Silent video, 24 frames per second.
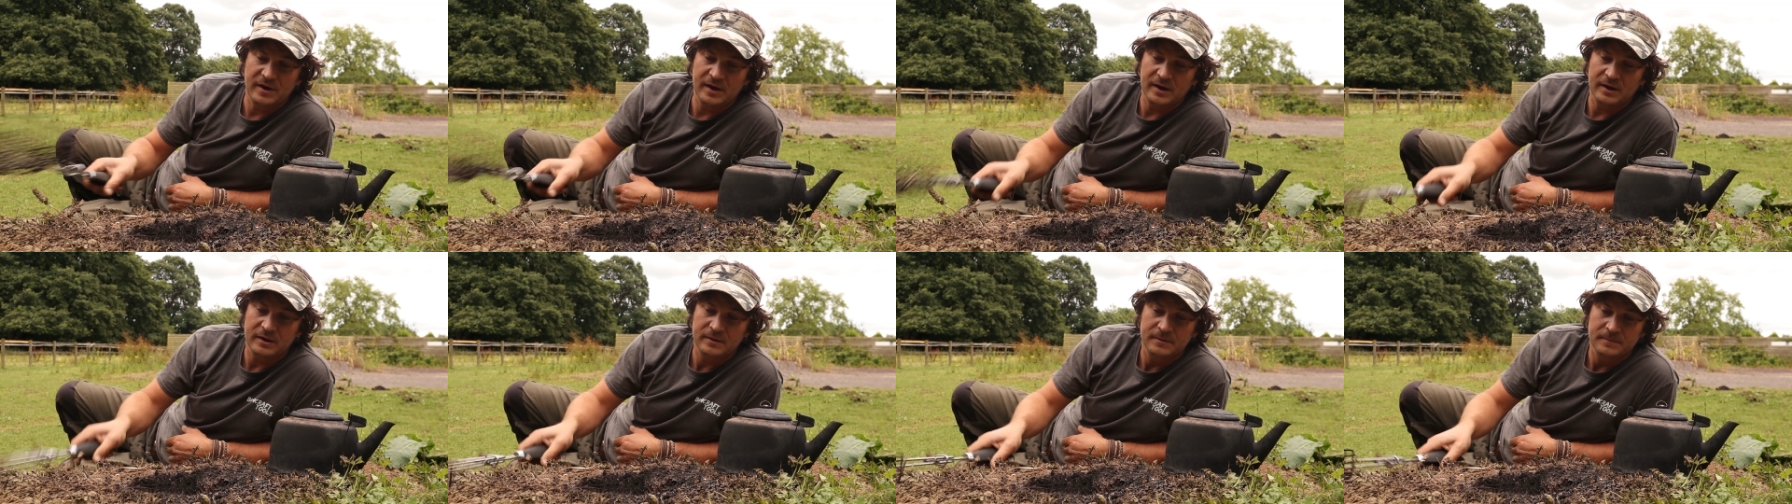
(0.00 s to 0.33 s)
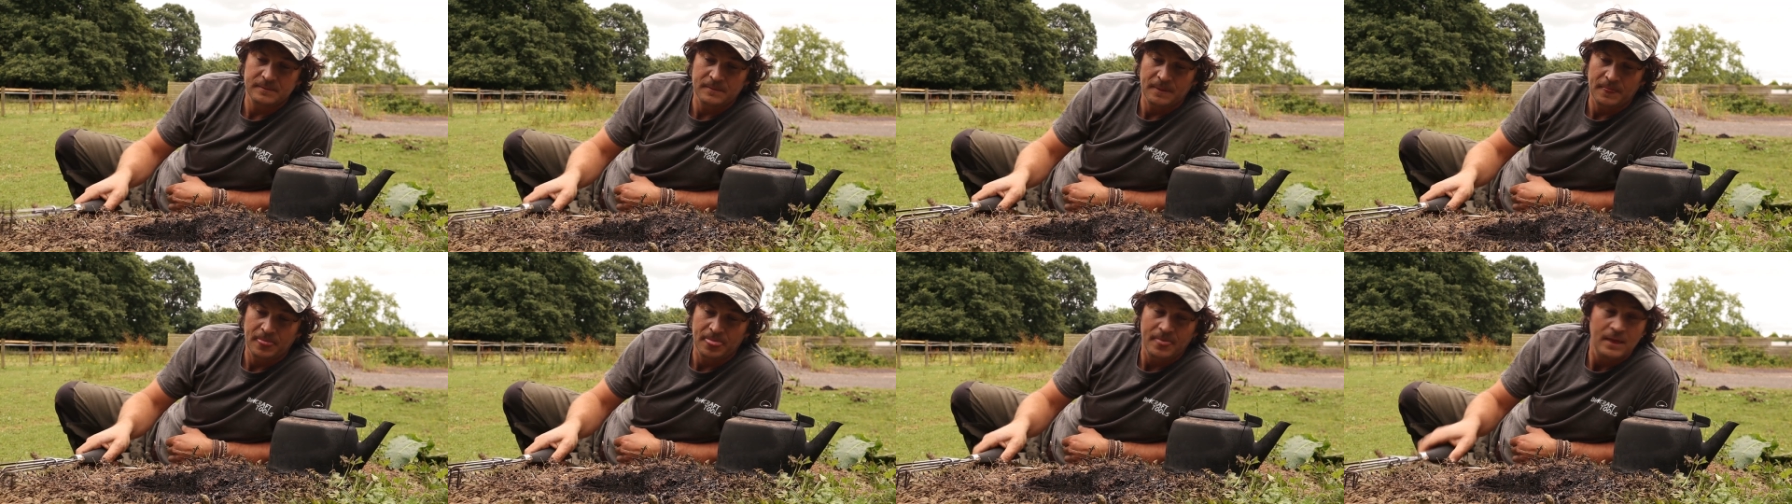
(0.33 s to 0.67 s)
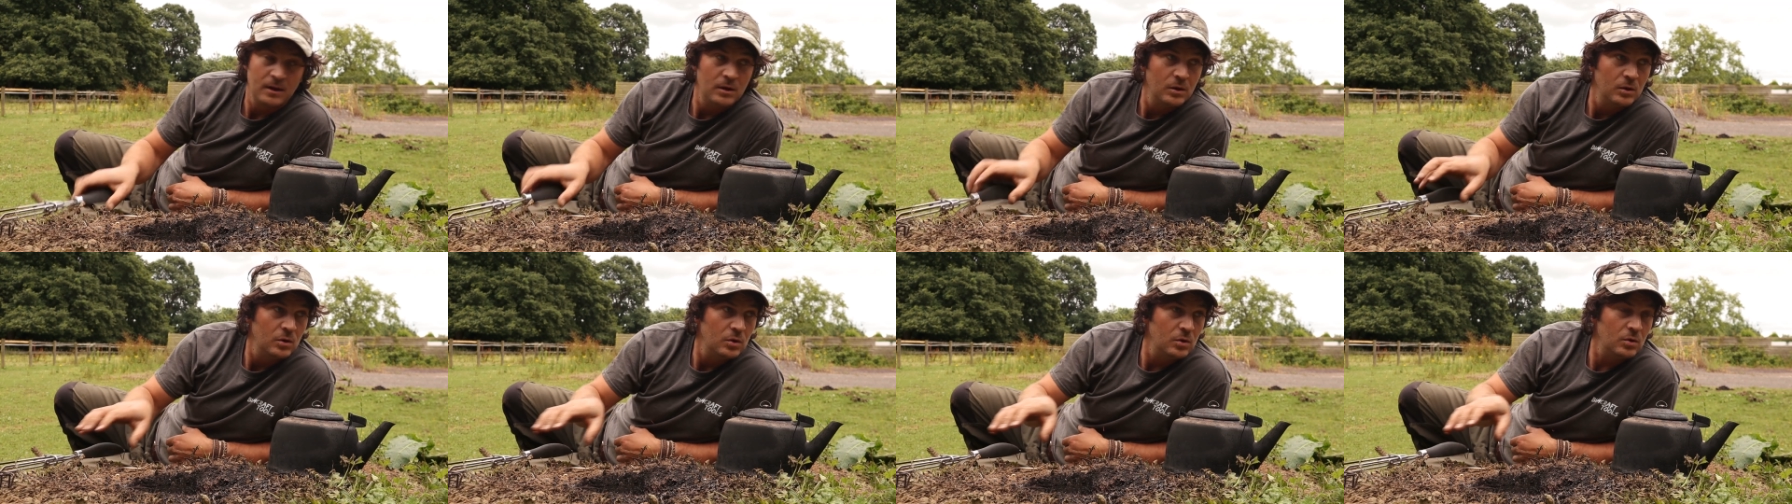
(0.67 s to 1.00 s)
it,
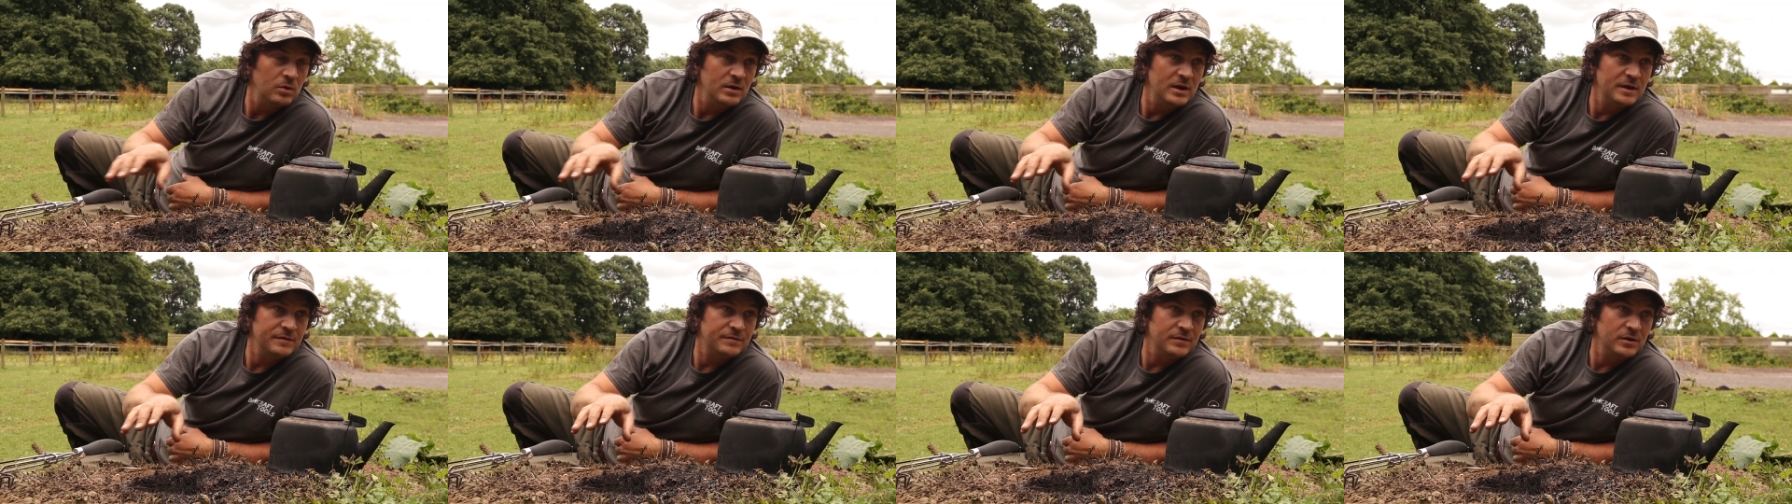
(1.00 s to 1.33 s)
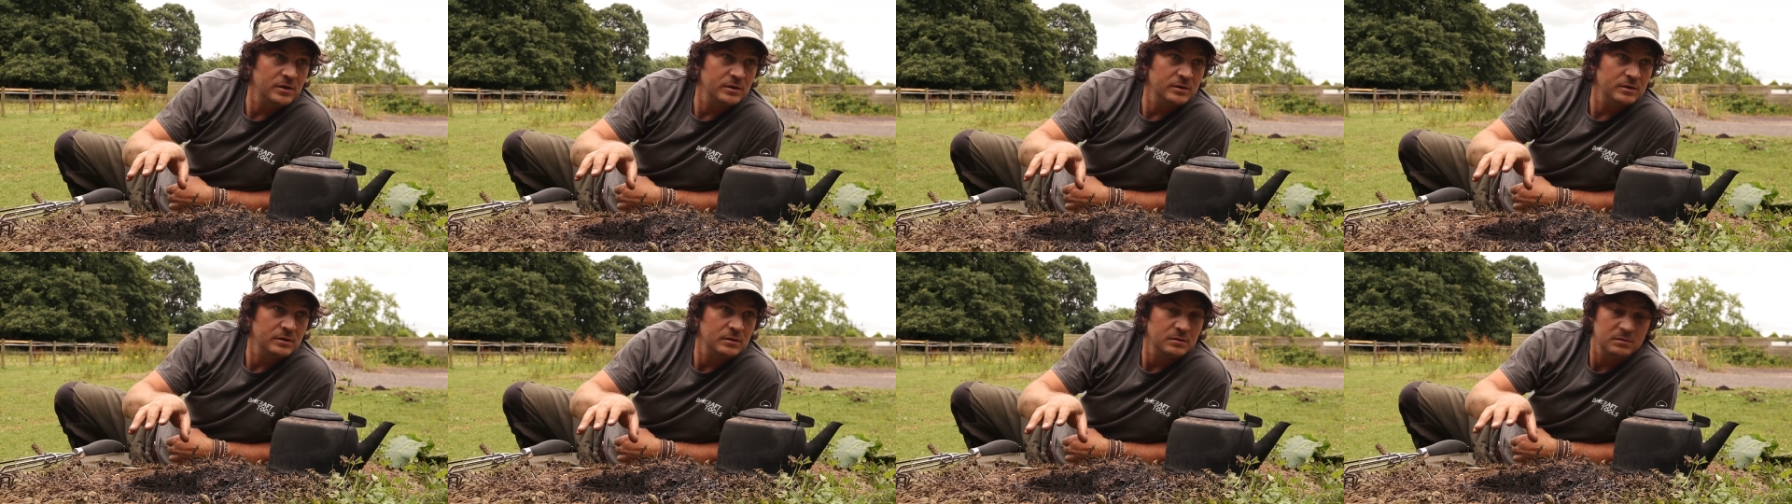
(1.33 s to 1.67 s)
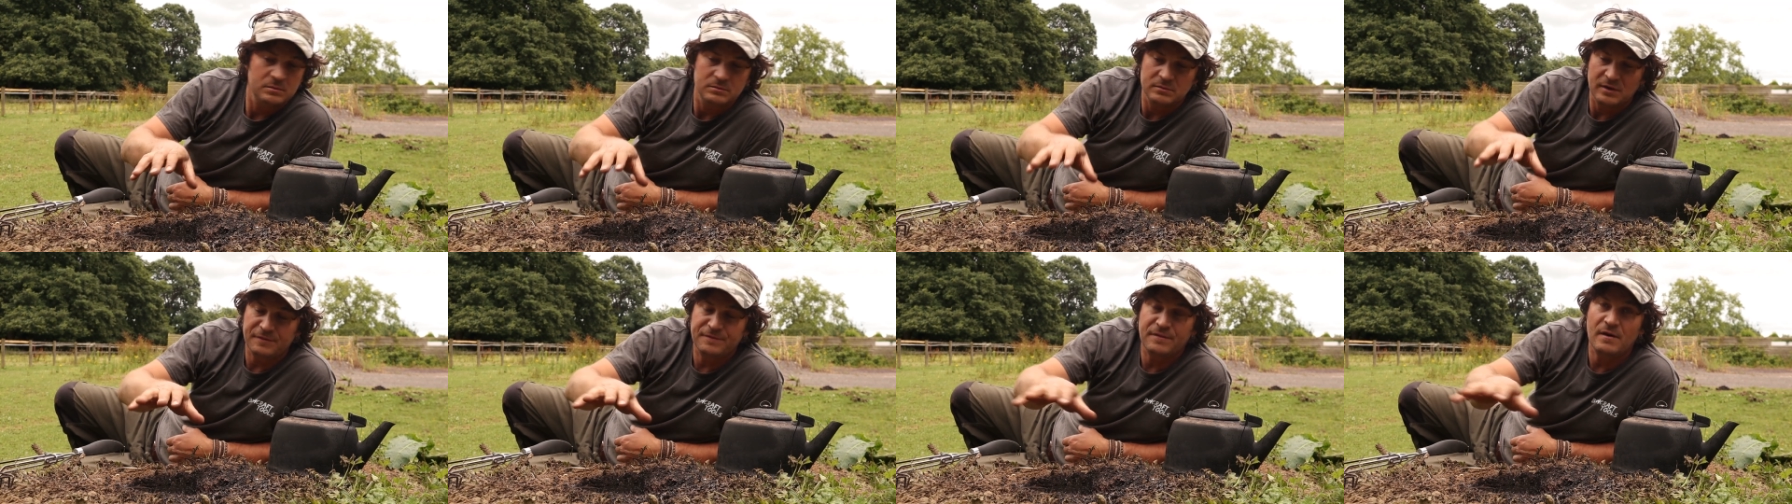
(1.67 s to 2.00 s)
or even
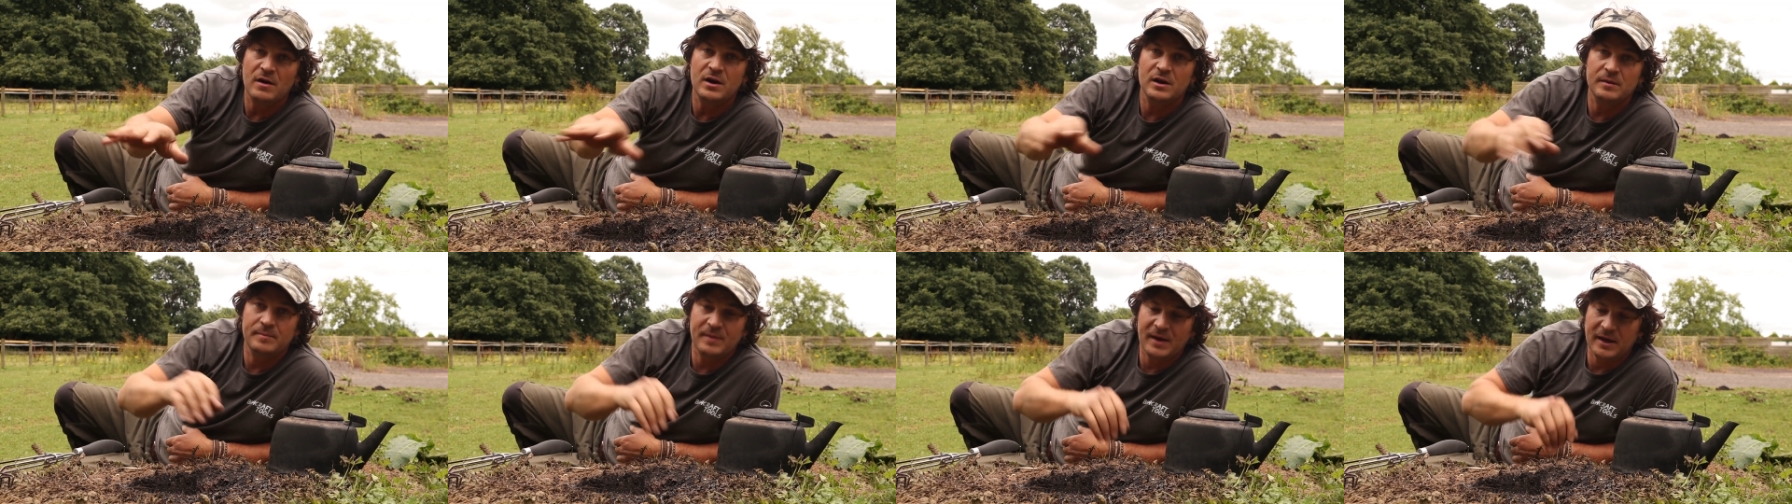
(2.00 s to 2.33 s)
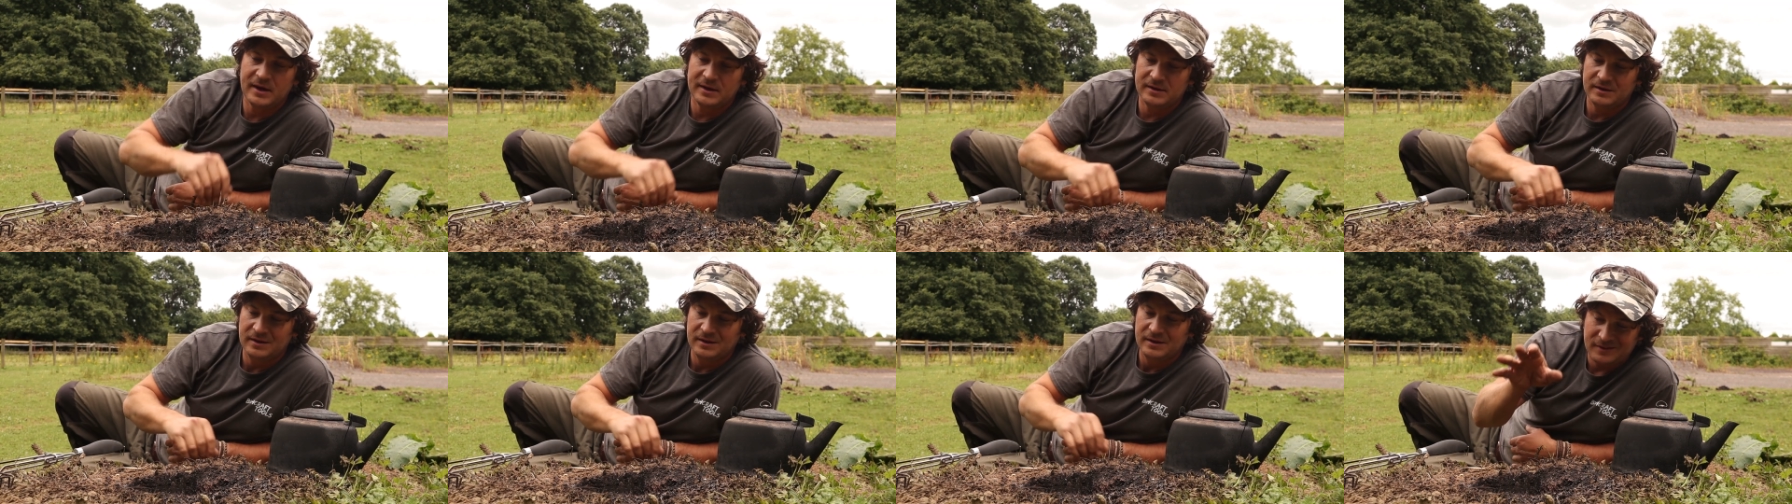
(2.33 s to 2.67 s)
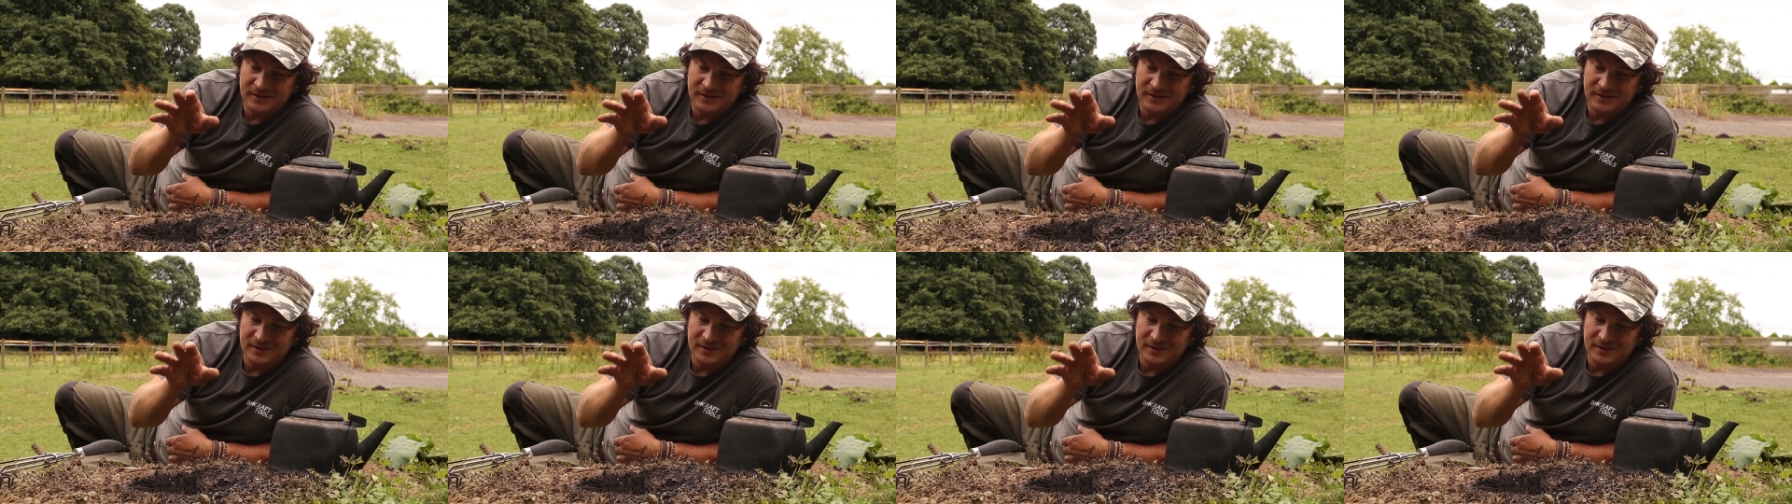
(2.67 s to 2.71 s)
a frying pan.